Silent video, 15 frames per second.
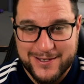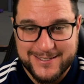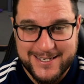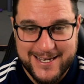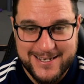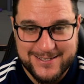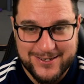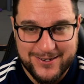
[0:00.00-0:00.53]

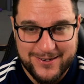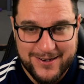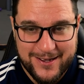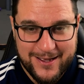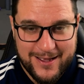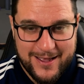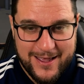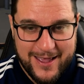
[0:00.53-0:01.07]
season
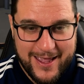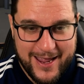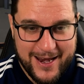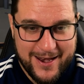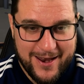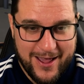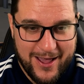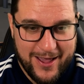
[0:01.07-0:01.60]

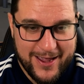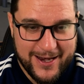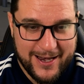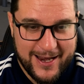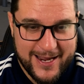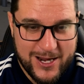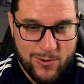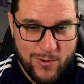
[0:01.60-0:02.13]
in
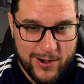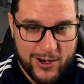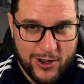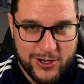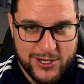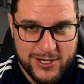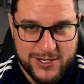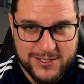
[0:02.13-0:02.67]
League One.
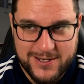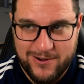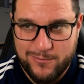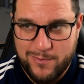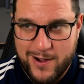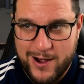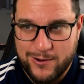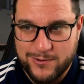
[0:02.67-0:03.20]
Look, you did yourself
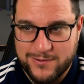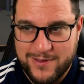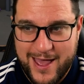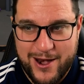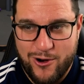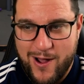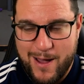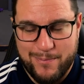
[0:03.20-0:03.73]
proud.
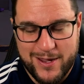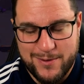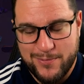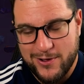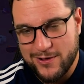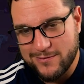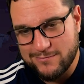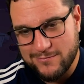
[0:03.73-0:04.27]
They're not happy,
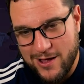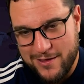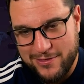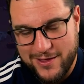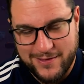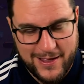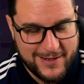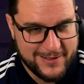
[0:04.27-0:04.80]
but I
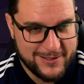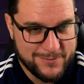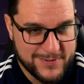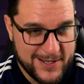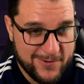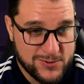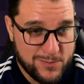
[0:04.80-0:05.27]
think they did themselves